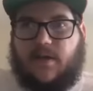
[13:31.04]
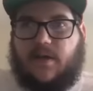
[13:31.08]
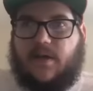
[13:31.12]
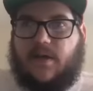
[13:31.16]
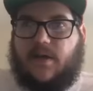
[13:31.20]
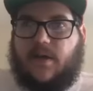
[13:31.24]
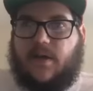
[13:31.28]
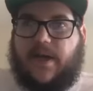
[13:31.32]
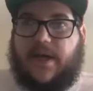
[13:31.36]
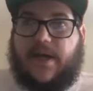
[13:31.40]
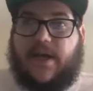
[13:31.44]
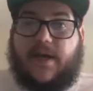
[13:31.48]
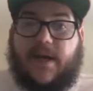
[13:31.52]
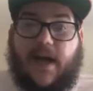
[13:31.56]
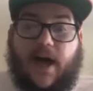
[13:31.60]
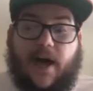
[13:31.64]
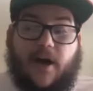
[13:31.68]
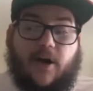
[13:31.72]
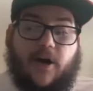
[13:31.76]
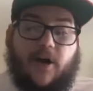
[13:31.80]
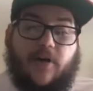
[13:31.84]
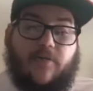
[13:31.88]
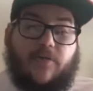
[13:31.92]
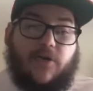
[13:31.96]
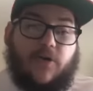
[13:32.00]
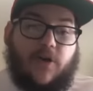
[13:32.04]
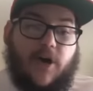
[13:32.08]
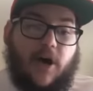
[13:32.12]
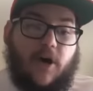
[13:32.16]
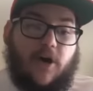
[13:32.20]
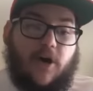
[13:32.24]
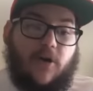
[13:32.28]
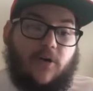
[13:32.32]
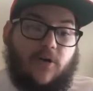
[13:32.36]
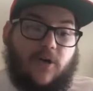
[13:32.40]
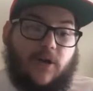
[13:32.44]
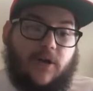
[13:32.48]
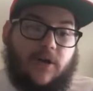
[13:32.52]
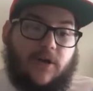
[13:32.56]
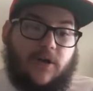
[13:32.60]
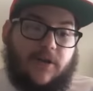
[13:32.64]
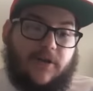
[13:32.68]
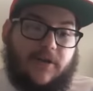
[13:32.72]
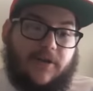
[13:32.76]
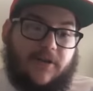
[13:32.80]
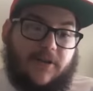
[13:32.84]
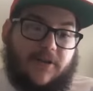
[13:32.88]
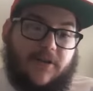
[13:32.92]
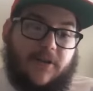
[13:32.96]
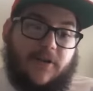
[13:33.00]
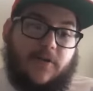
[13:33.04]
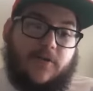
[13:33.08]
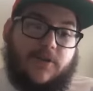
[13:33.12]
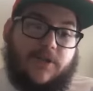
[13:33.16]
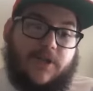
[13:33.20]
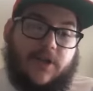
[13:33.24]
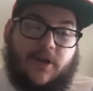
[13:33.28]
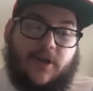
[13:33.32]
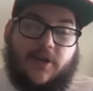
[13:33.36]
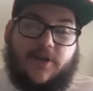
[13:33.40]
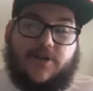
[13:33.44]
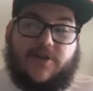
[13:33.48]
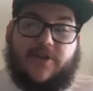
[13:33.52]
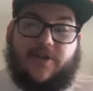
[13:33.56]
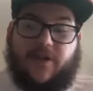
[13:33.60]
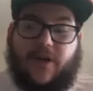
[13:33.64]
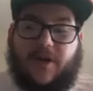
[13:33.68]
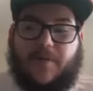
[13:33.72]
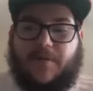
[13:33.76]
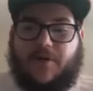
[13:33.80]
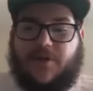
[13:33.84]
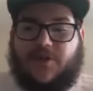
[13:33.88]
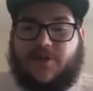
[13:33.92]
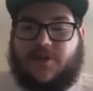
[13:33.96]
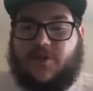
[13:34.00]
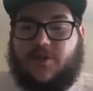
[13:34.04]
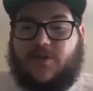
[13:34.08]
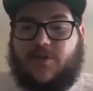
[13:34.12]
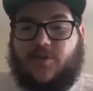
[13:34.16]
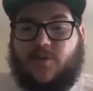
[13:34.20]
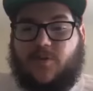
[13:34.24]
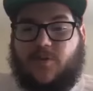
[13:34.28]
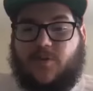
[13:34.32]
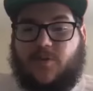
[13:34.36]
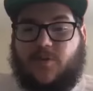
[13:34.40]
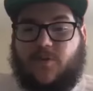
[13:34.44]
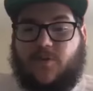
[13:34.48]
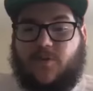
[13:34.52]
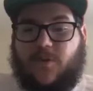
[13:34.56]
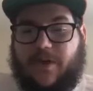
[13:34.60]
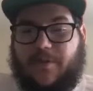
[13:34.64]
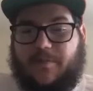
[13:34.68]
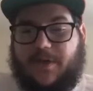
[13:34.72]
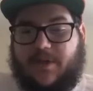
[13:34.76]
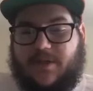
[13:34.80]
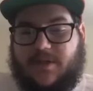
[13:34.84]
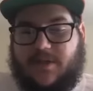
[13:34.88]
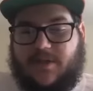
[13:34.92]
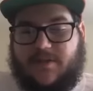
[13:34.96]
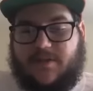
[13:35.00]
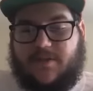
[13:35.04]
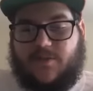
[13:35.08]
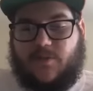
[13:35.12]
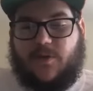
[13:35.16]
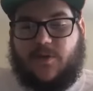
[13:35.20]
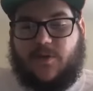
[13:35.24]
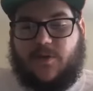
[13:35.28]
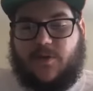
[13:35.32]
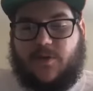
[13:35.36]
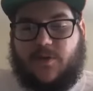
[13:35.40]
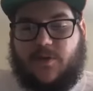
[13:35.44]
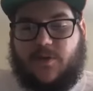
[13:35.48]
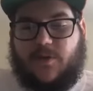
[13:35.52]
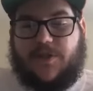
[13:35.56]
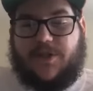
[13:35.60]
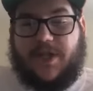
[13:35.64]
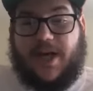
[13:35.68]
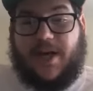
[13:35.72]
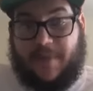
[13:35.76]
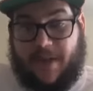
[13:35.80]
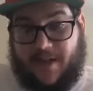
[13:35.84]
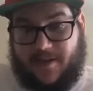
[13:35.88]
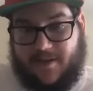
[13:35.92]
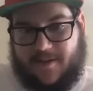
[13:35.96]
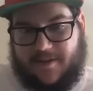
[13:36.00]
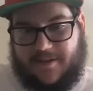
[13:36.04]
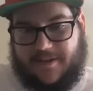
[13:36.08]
And I don't know if you know, there was a Country Grammar 2 remix with John Mayer.